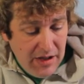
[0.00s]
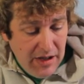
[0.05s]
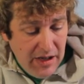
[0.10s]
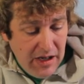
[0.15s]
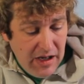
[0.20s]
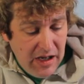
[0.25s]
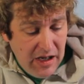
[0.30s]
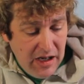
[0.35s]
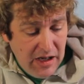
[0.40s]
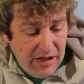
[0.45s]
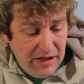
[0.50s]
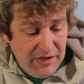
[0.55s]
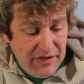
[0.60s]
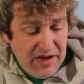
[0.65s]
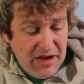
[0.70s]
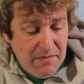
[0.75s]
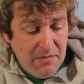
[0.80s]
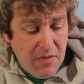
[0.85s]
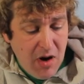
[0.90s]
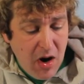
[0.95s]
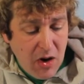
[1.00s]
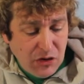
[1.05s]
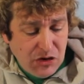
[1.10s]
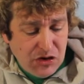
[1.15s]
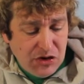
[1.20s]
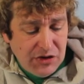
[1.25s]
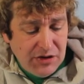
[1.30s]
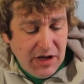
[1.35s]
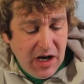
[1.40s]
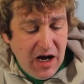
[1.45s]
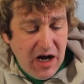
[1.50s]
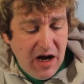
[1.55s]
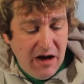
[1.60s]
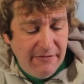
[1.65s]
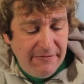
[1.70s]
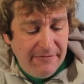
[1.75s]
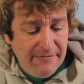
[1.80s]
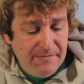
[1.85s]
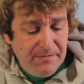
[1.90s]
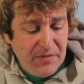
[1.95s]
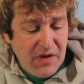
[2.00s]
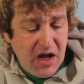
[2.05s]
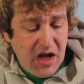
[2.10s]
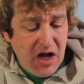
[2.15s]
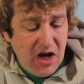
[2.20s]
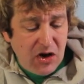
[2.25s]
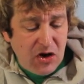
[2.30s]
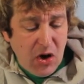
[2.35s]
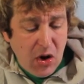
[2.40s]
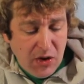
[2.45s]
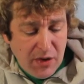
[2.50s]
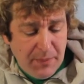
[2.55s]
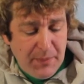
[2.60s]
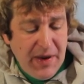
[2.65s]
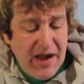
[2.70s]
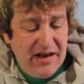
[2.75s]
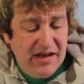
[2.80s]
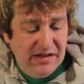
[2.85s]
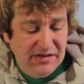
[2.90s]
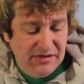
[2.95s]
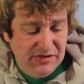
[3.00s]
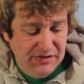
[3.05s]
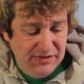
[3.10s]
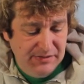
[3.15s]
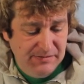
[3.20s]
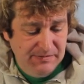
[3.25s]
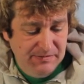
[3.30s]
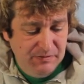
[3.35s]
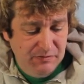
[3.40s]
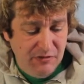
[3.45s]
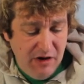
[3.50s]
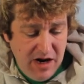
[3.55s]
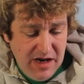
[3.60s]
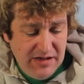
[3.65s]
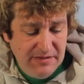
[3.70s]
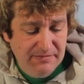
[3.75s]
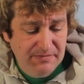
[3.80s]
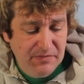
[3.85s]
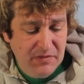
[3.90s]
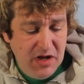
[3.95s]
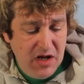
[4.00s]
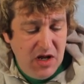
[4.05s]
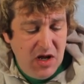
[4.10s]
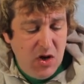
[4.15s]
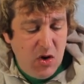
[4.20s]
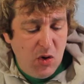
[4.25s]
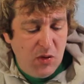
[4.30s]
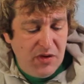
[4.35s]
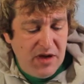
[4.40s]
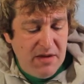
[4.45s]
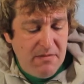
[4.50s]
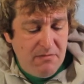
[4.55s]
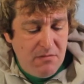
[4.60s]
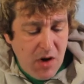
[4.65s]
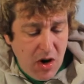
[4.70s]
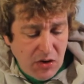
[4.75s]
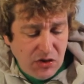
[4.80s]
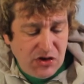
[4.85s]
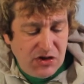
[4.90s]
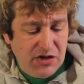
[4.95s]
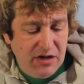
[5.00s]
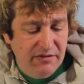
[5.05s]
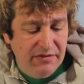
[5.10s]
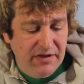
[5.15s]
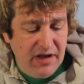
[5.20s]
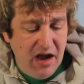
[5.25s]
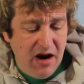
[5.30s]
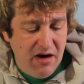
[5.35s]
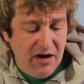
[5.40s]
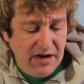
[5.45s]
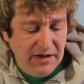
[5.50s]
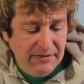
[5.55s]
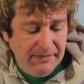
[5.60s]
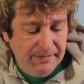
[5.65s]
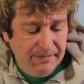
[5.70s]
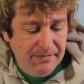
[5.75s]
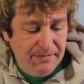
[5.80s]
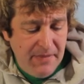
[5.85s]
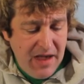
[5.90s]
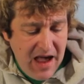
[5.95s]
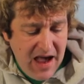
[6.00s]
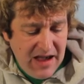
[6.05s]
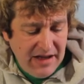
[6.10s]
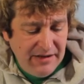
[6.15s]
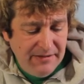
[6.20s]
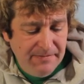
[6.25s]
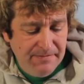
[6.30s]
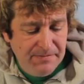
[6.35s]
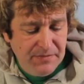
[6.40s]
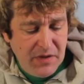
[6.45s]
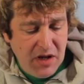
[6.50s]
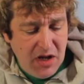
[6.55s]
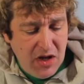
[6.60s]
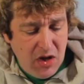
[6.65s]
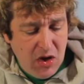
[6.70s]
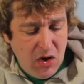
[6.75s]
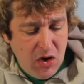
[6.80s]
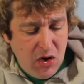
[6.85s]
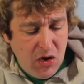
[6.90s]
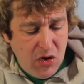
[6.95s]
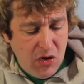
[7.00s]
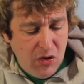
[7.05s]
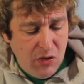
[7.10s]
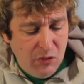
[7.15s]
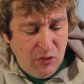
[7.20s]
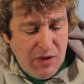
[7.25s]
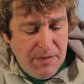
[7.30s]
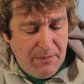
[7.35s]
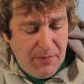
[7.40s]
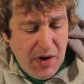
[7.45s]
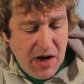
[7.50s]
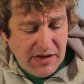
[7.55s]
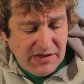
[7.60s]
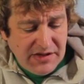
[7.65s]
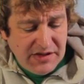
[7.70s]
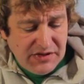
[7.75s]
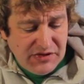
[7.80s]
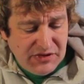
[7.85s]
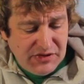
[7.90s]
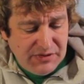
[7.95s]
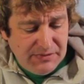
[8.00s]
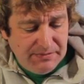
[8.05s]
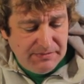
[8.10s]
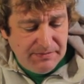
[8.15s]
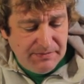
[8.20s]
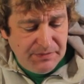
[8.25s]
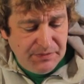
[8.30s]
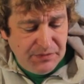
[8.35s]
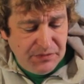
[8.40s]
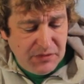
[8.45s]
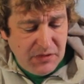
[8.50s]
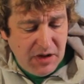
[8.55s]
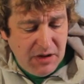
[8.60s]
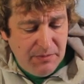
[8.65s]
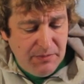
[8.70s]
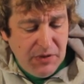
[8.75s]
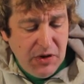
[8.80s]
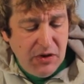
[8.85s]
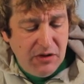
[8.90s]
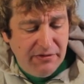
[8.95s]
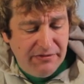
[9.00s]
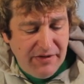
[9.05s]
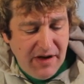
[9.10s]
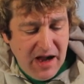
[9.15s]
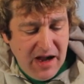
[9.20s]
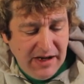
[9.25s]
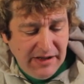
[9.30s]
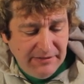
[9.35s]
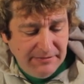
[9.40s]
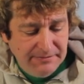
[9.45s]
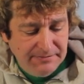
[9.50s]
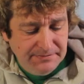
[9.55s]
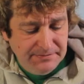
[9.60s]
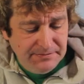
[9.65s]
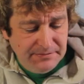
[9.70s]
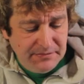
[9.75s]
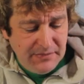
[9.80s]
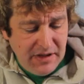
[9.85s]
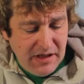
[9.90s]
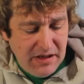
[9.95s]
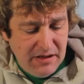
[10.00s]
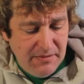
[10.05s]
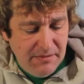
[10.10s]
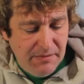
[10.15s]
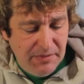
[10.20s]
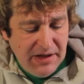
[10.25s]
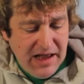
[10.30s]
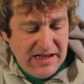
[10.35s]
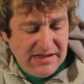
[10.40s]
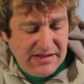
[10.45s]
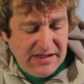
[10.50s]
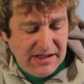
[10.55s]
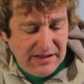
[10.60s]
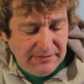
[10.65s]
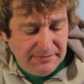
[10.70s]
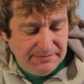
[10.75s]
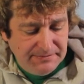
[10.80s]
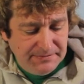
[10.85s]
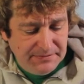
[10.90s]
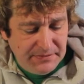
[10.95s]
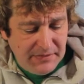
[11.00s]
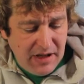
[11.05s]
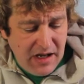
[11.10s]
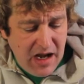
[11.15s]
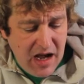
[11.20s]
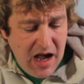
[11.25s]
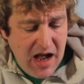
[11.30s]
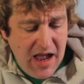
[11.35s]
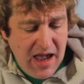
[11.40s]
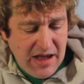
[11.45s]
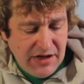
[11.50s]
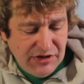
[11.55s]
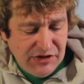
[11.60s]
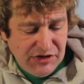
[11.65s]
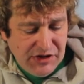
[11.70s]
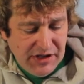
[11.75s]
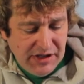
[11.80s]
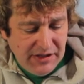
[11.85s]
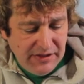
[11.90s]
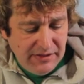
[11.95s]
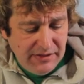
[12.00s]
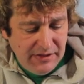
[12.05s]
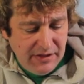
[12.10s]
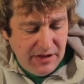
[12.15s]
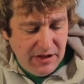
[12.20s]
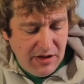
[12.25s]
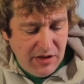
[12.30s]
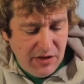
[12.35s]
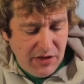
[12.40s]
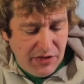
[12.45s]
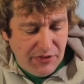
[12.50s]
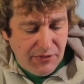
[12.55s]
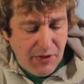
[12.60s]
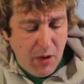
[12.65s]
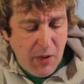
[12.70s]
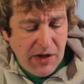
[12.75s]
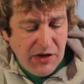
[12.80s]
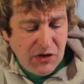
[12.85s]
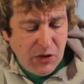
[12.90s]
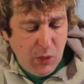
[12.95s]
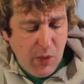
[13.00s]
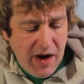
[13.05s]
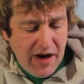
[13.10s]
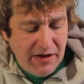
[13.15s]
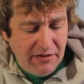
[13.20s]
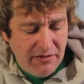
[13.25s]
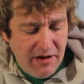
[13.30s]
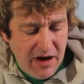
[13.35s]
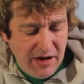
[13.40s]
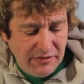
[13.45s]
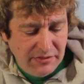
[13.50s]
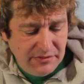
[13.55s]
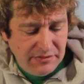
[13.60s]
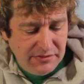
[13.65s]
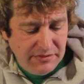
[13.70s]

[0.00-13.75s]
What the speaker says: The emotion of codependence, right? Or the emotion of caring, mad, repugnance, beautifying, blessing, high energy, throwing your weight around,